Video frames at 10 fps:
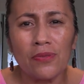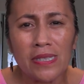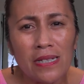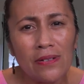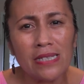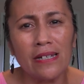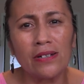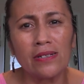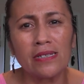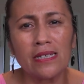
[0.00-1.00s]
seriously
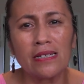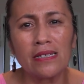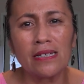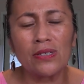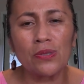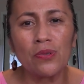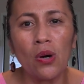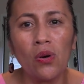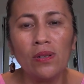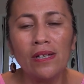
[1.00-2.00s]
considers its
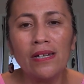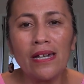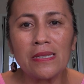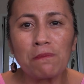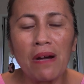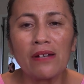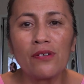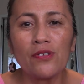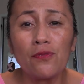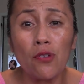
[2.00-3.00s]
role as part
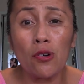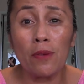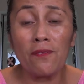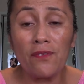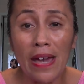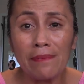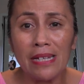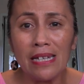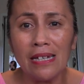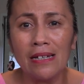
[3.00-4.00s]
of the forum
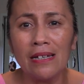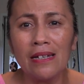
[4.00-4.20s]
family,